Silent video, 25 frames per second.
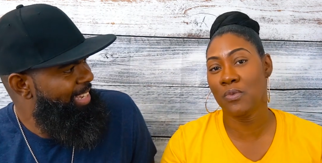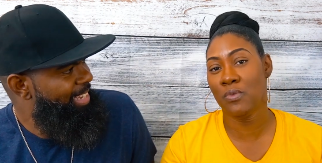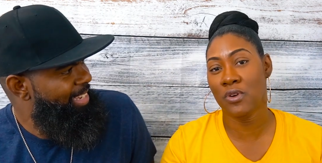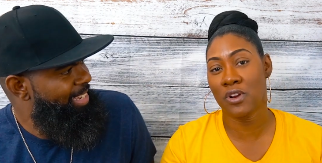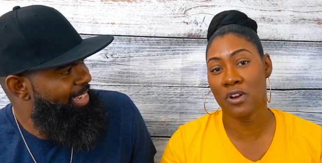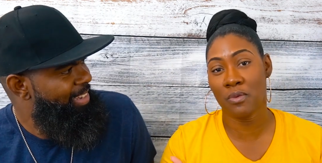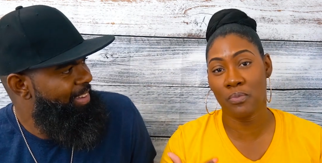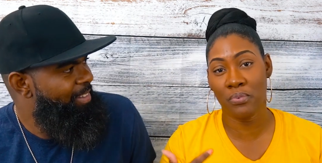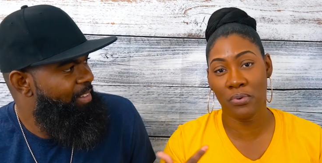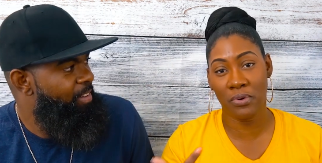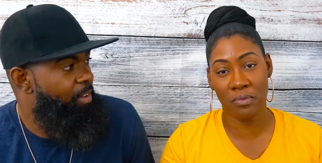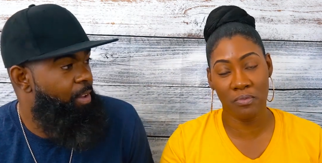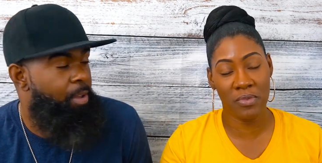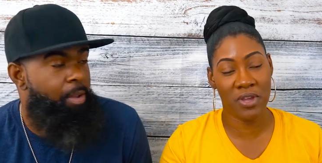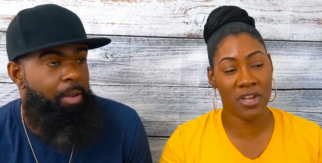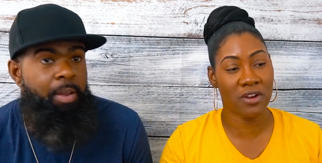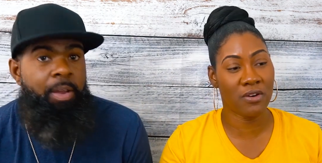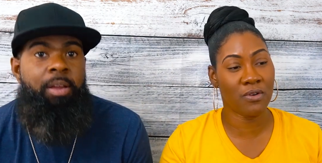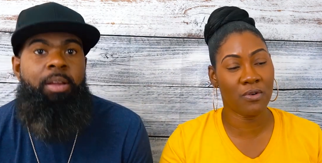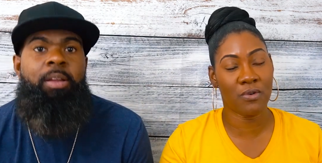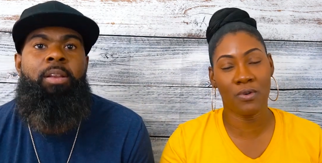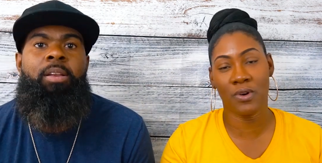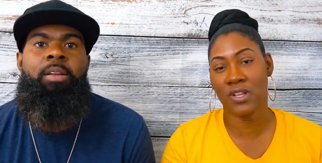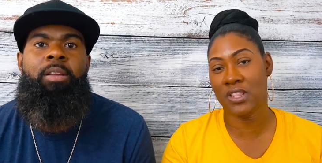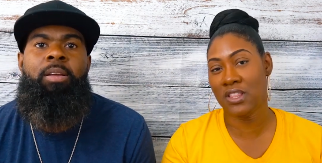Speaker 1: in with a premiere
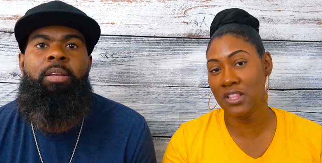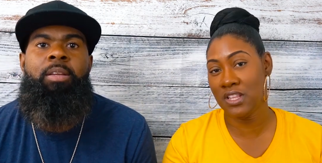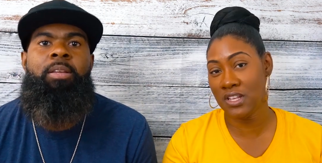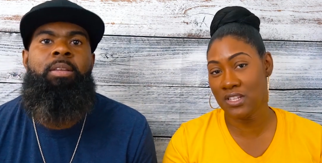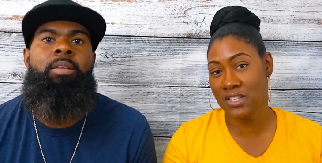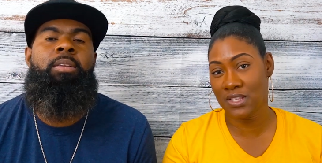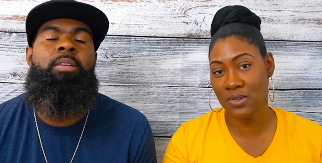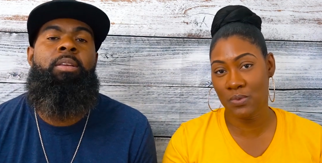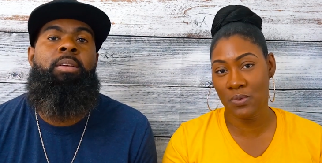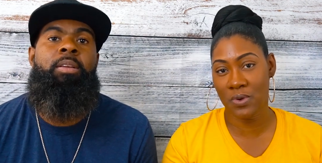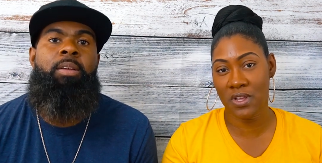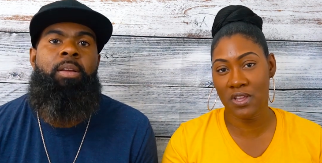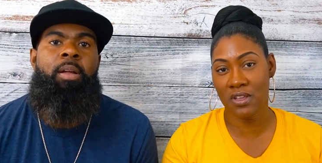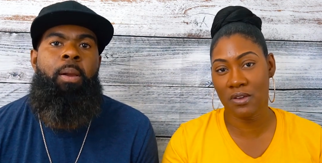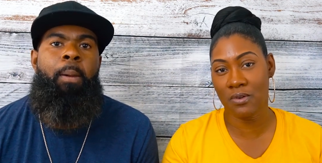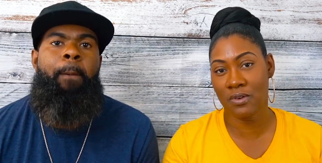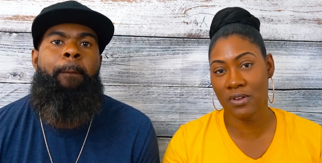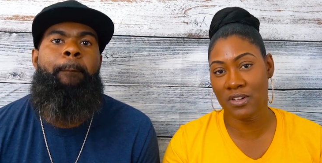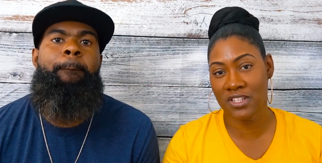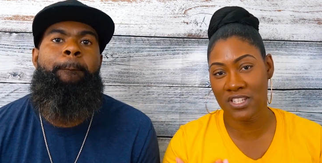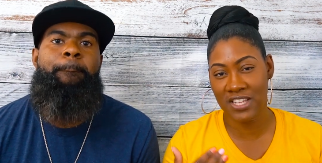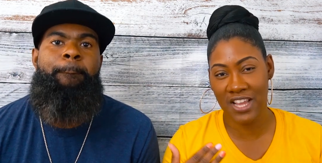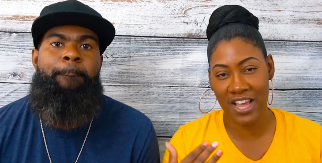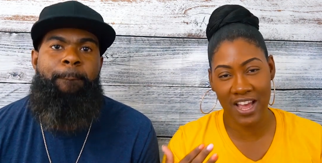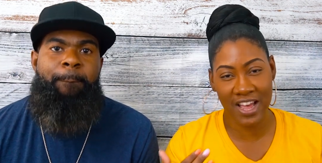on this week
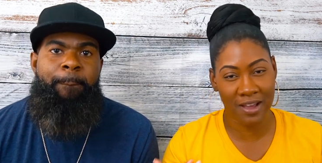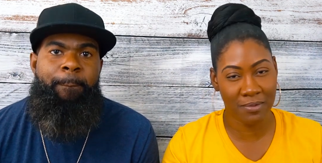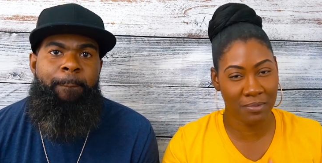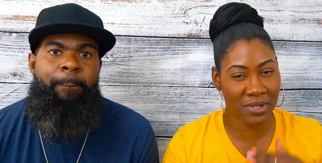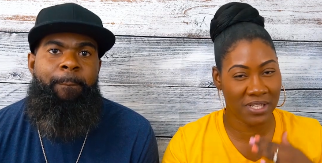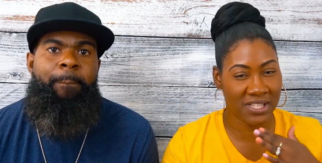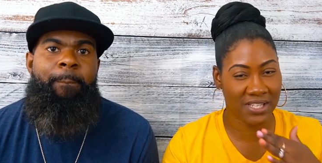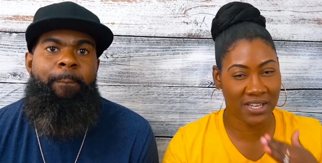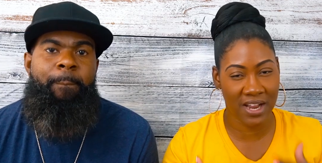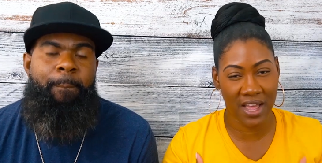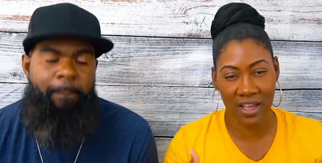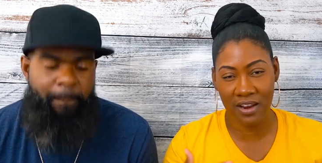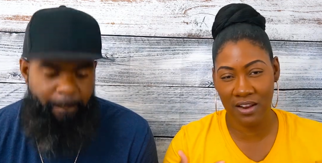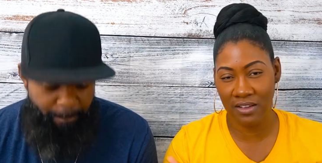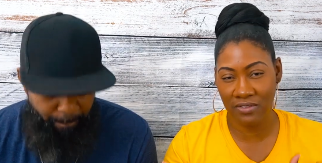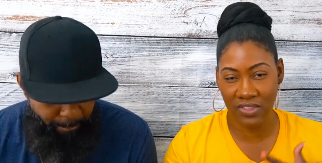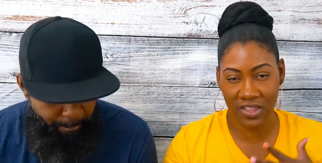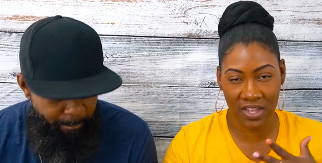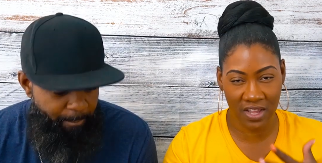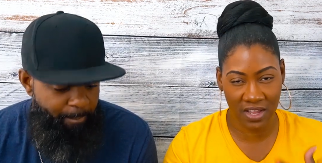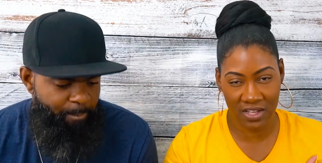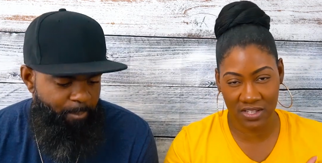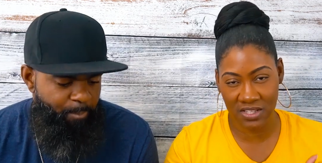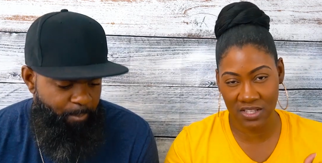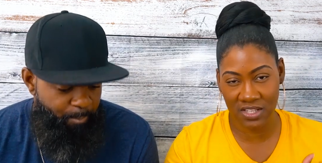time is not of the
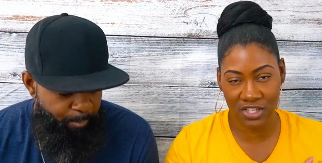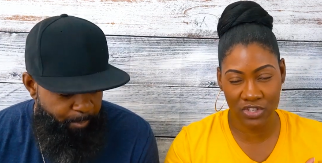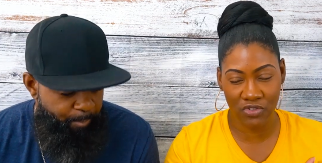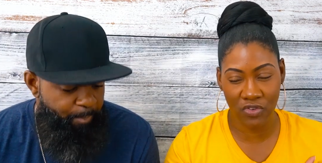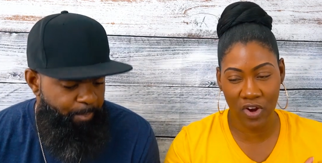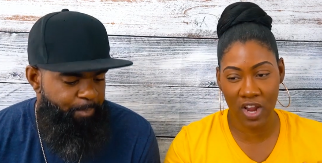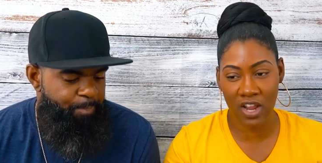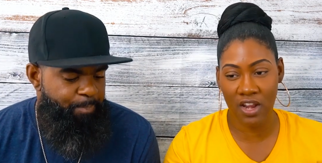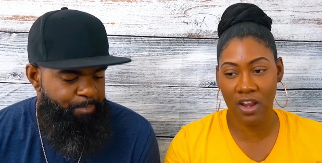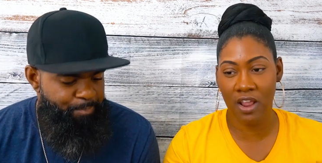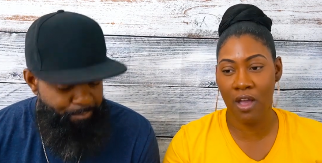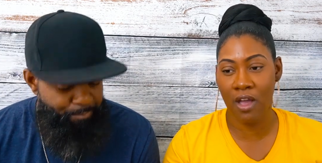essence right